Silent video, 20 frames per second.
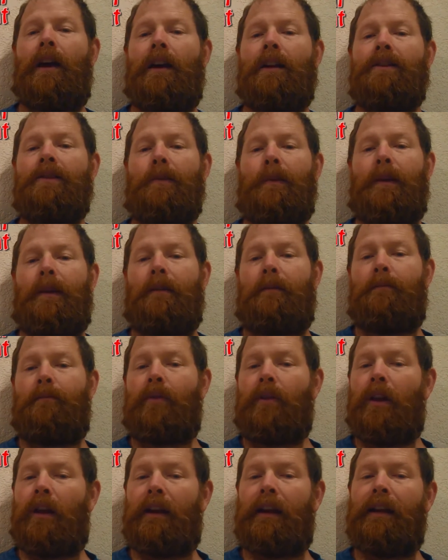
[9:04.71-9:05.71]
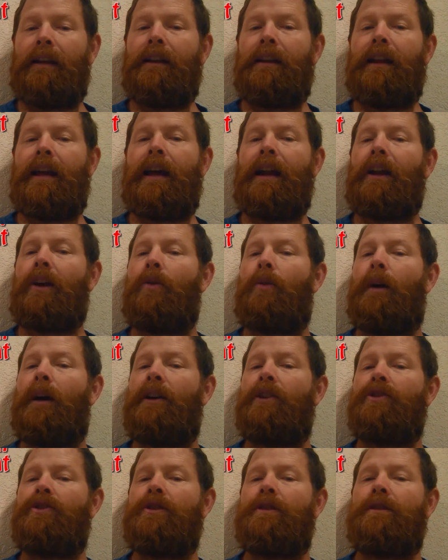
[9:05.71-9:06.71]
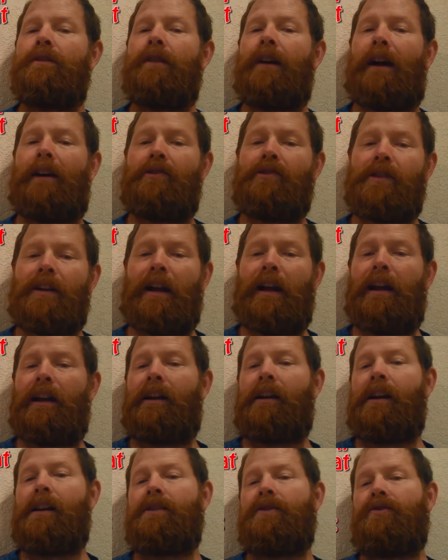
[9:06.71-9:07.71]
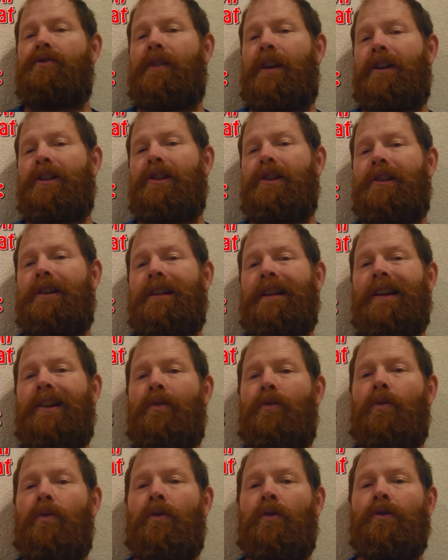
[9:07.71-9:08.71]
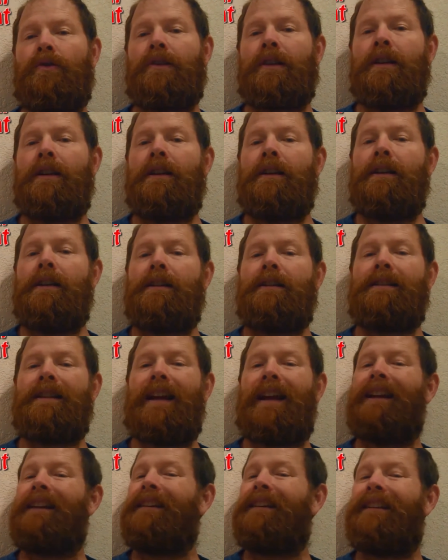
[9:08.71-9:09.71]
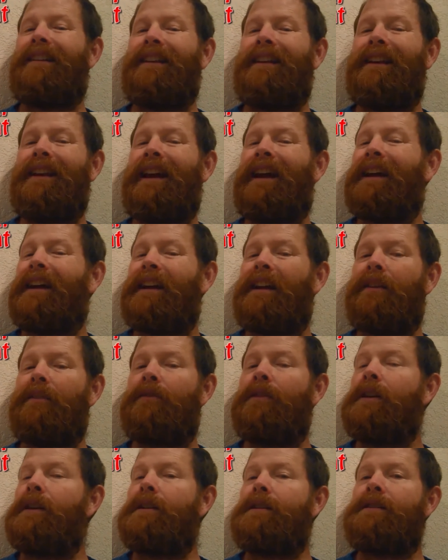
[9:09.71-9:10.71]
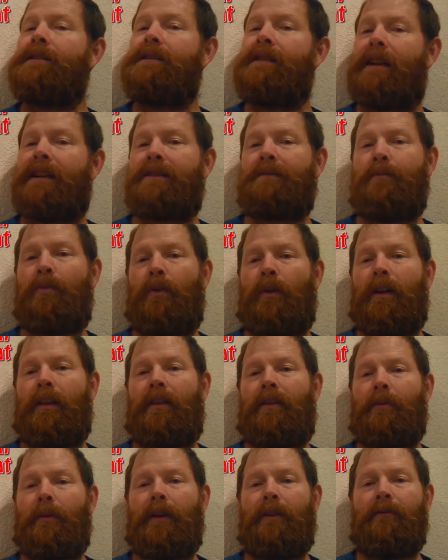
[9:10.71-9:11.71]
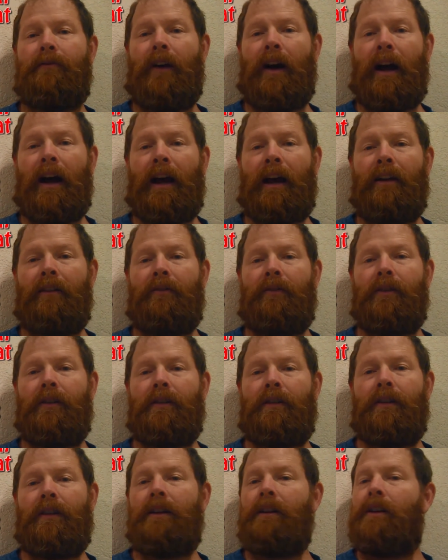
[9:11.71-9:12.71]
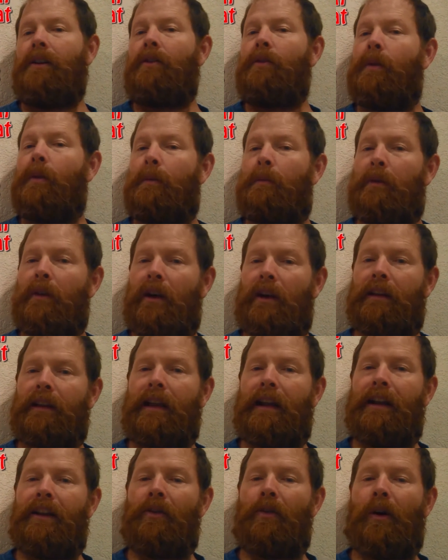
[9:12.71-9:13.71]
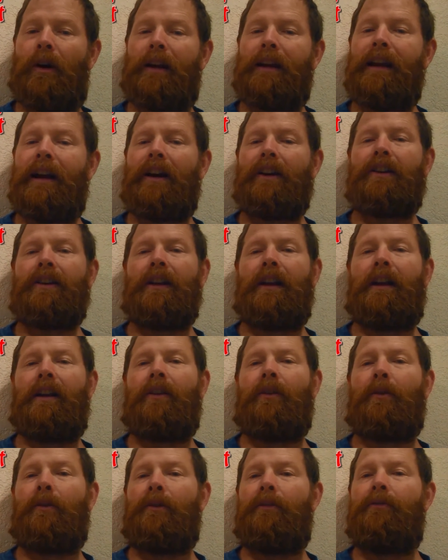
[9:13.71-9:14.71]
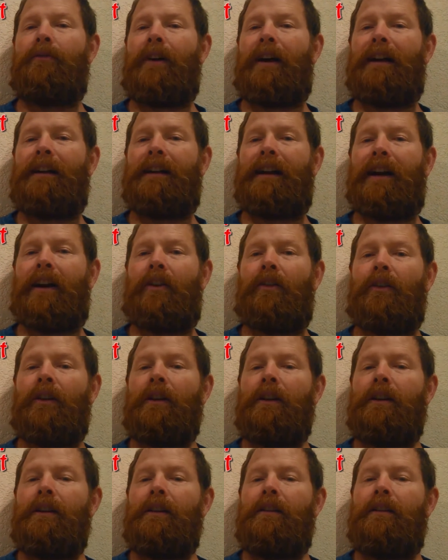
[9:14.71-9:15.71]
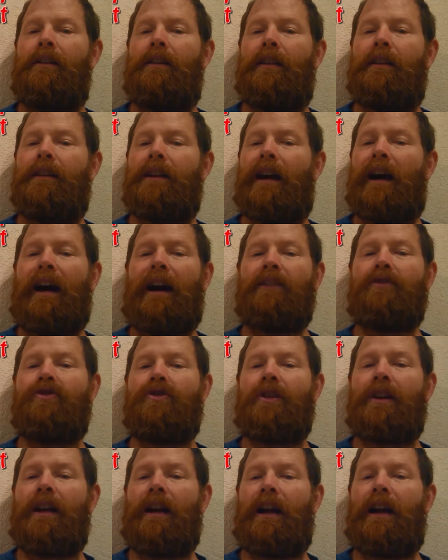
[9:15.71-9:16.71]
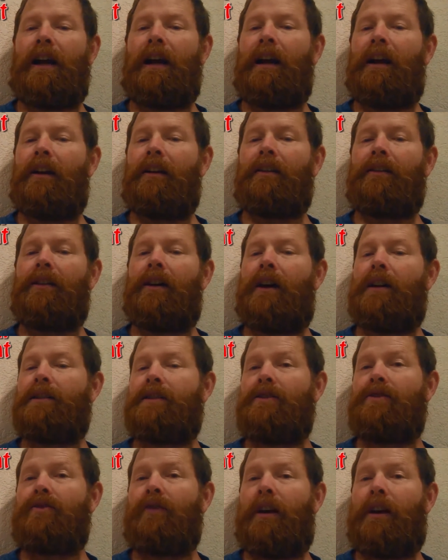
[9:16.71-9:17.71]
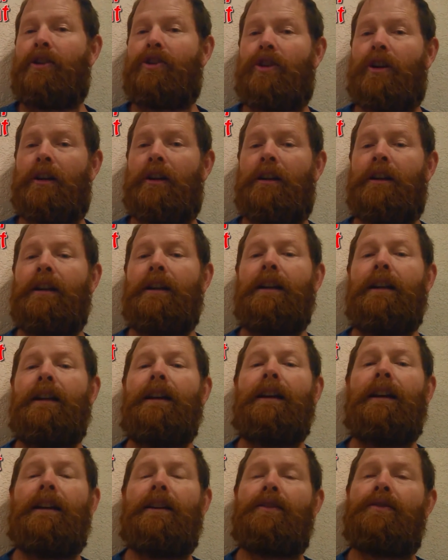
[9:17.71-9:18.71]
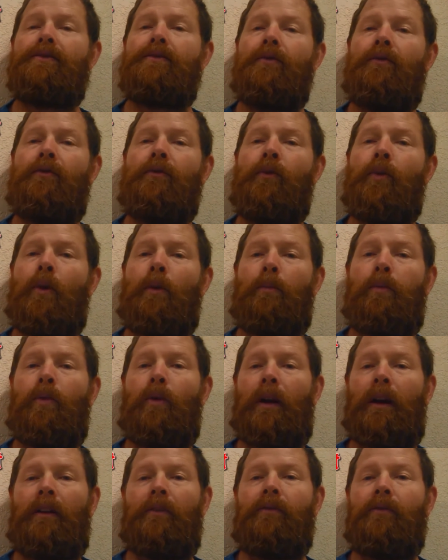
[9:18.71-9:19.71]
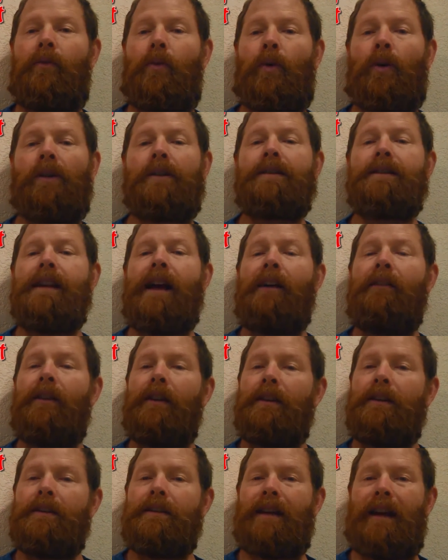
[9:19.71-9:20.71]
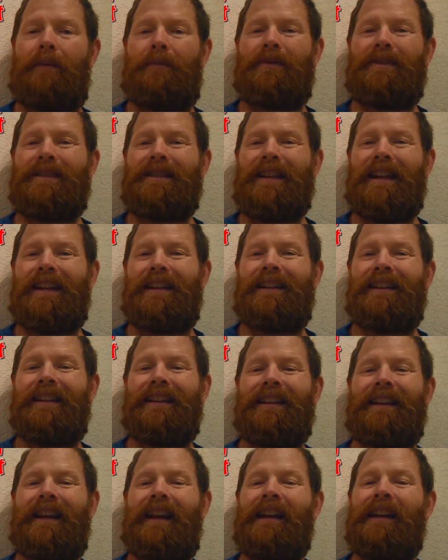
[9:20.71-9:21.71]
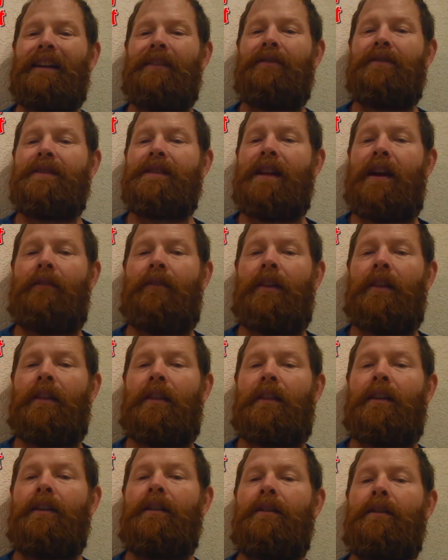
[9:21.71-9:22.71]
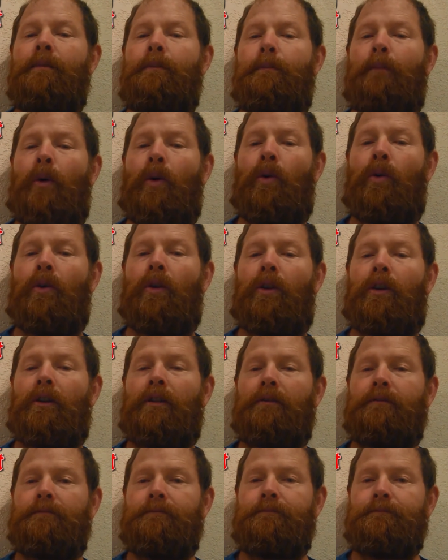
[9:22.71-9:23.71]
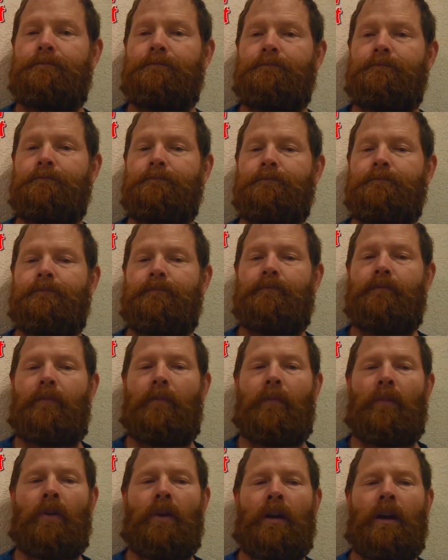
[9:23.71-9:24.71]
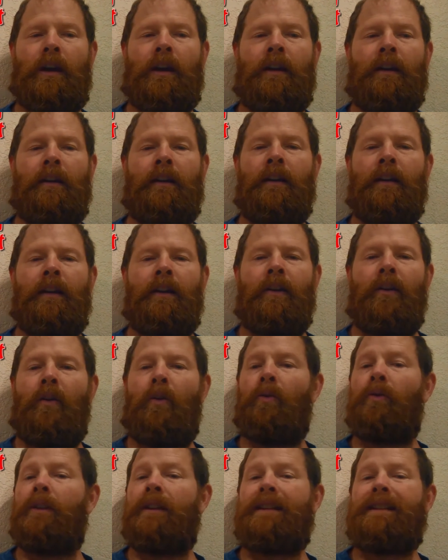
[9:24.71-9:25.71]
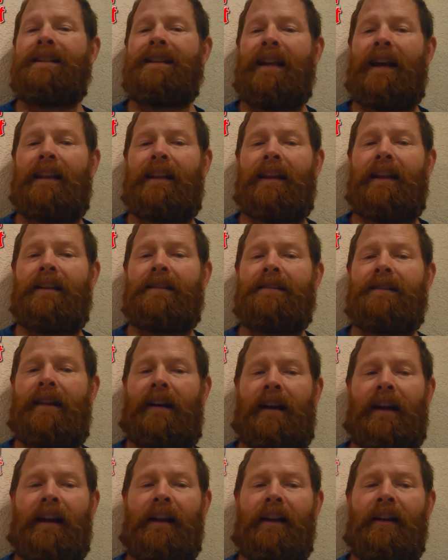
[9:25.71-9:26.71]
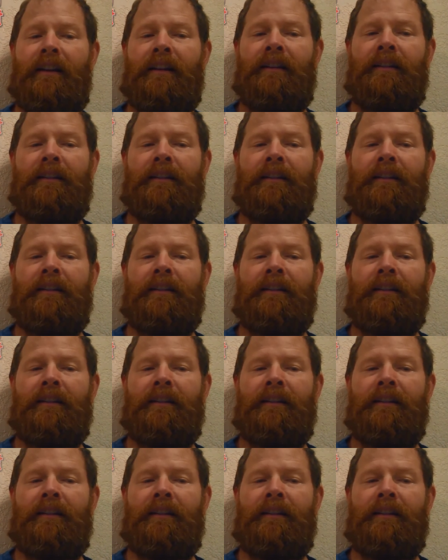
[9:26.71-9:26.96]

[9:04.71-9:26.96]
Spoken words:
So we plug into that equation. Hydrogen ion concentration equals 10 to the negative 6.35. We plug that into our calculator and we find out that the hydrogen ion concentration is 4.47 times 10 to the negative 7th molar. Okay, only slightly acidic.